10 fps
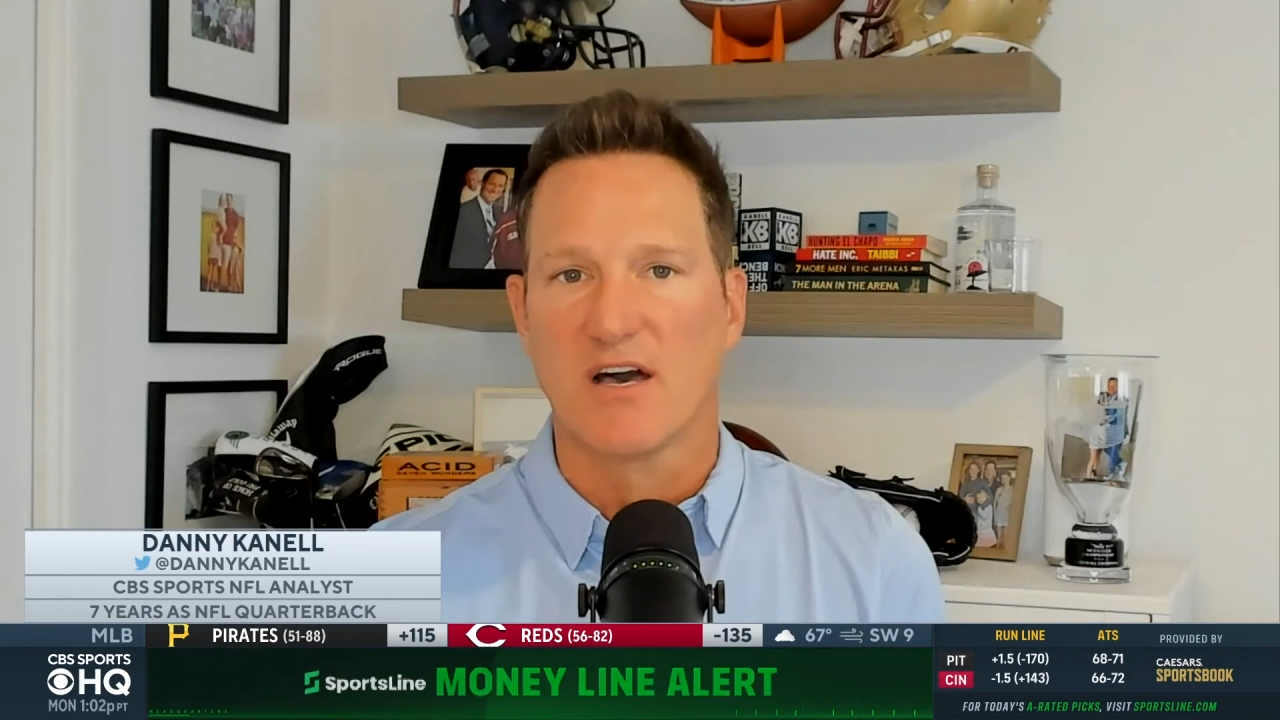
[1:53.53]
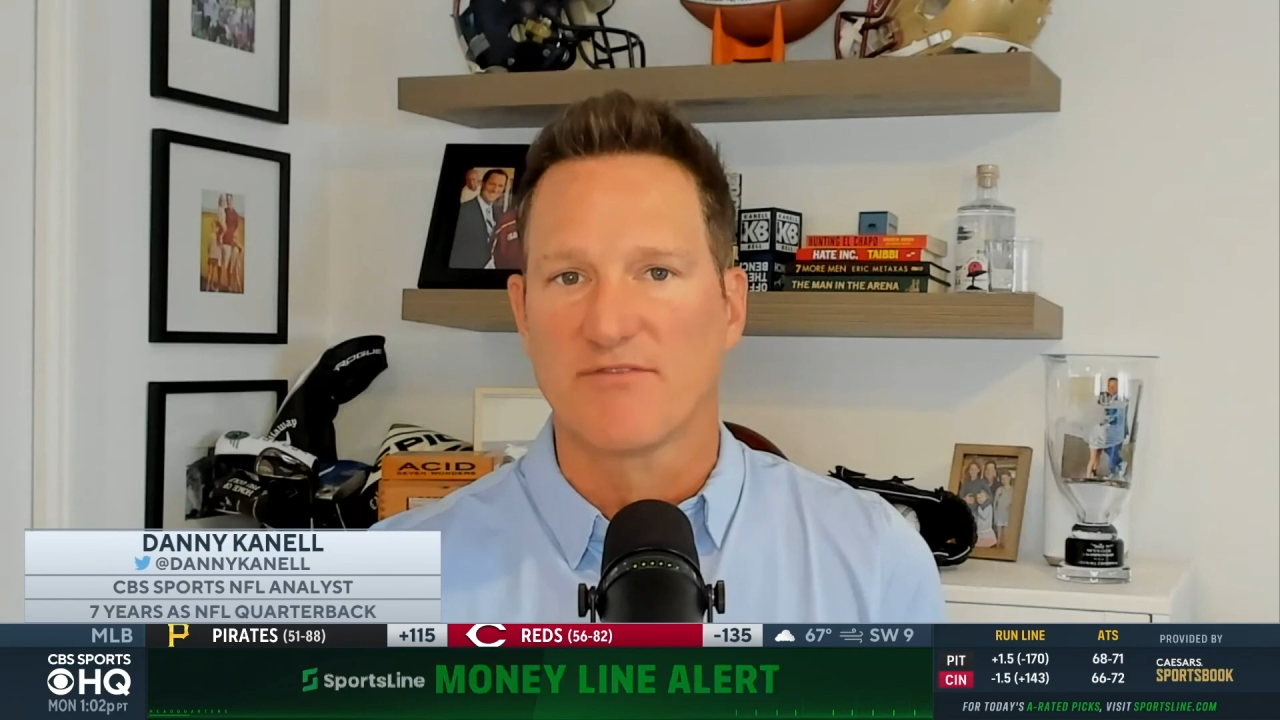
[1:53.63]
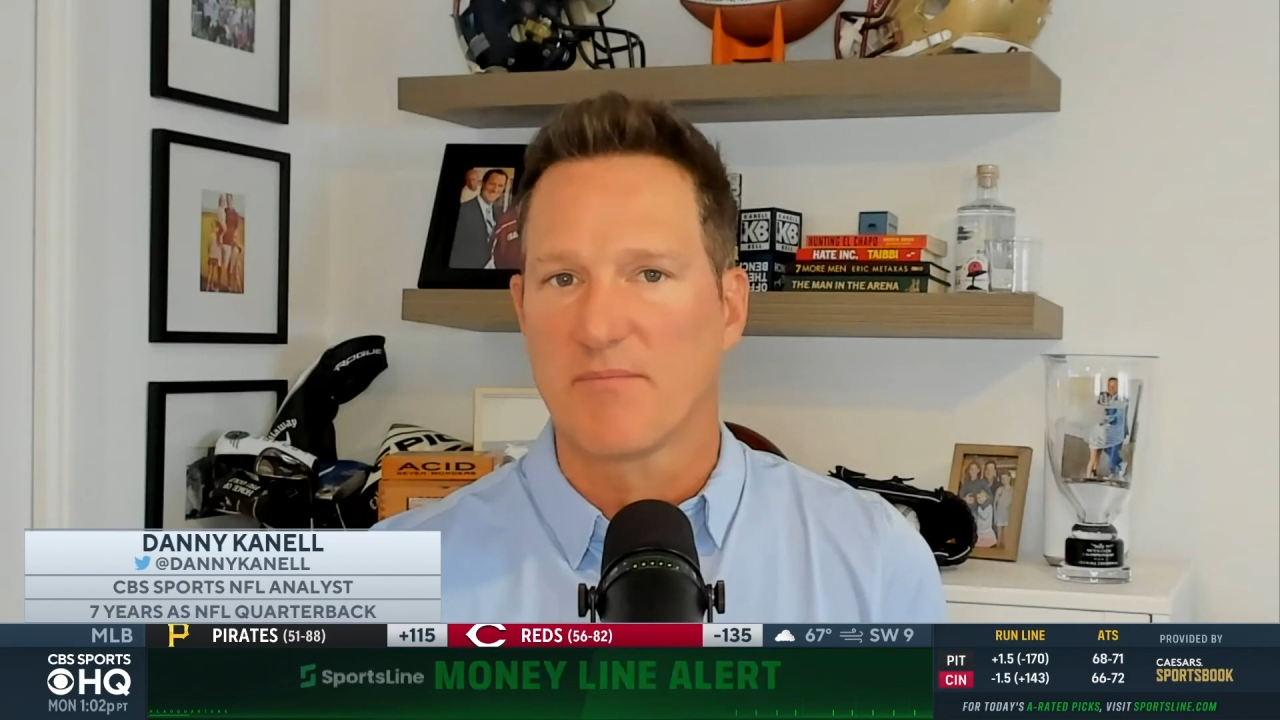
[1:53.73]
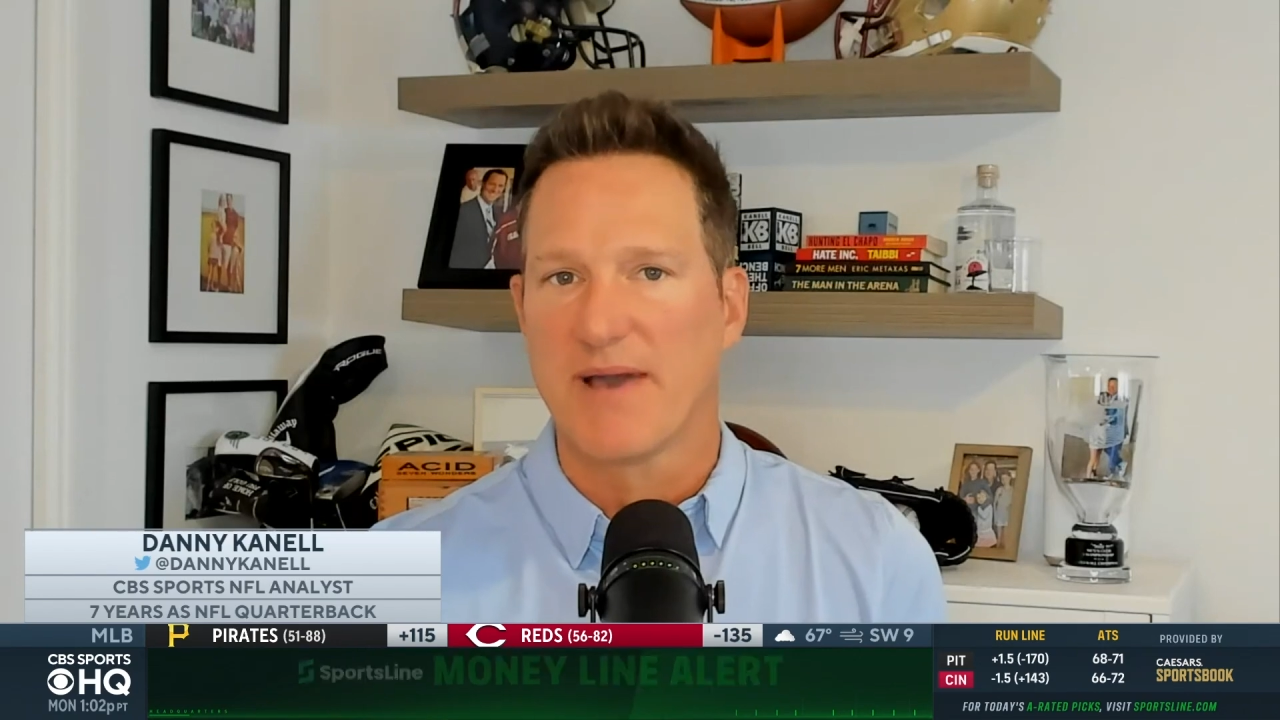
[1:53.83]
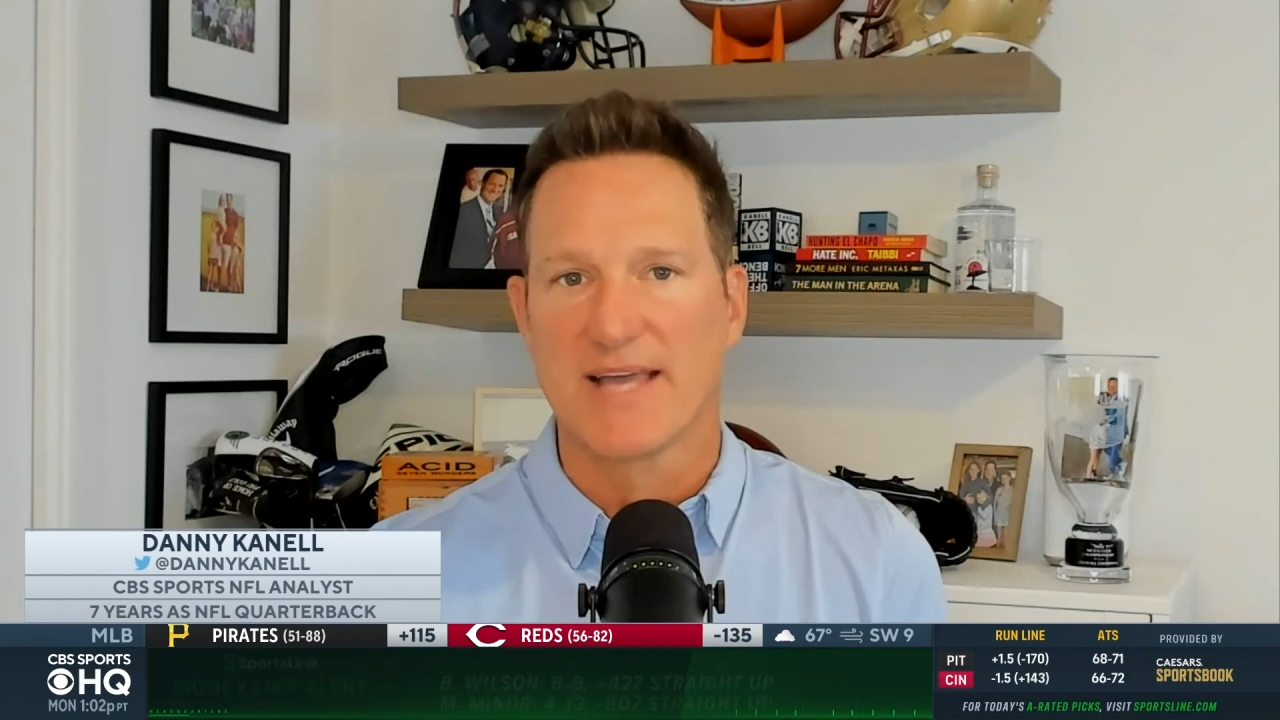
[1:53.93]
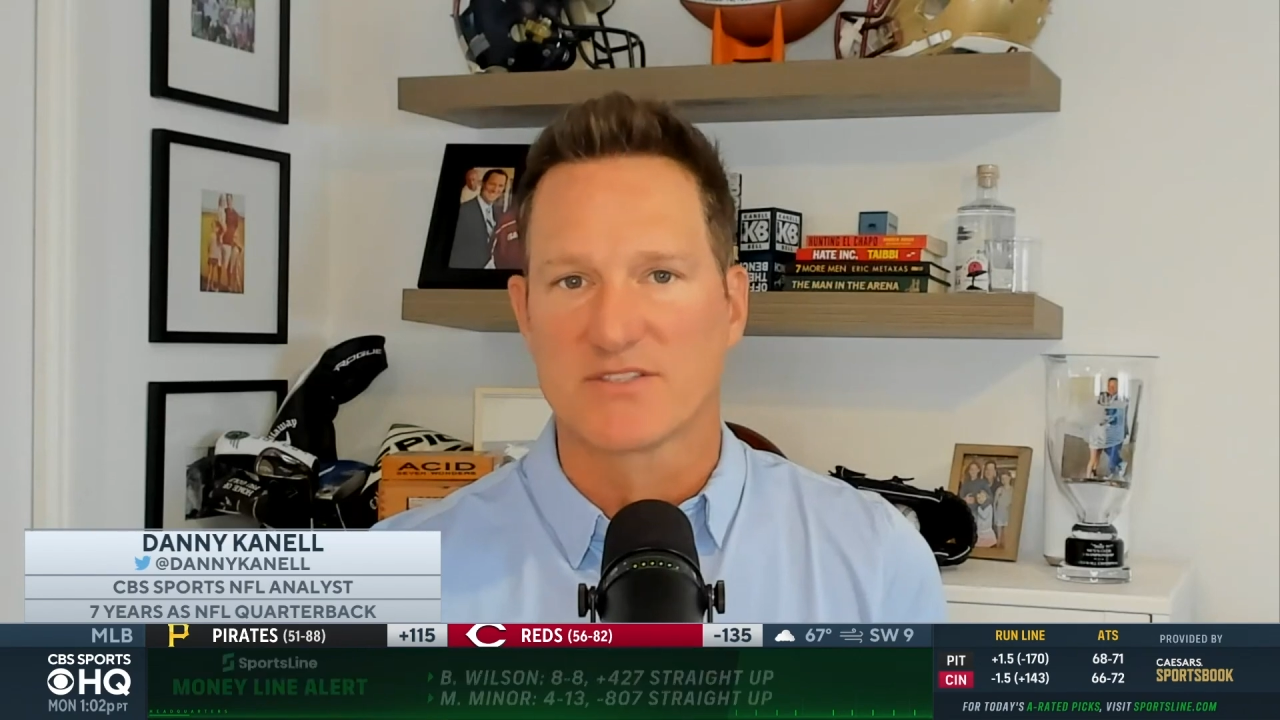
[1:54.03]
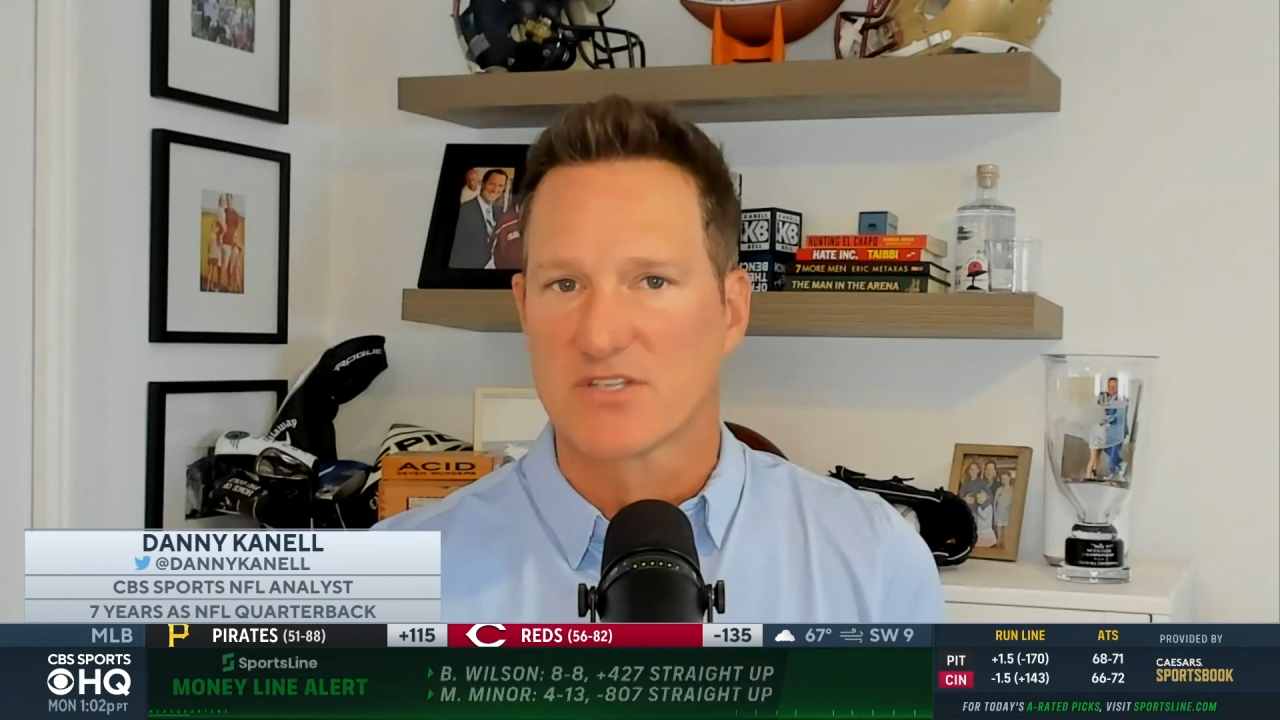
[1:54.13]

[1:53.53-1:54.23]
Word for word: off a bad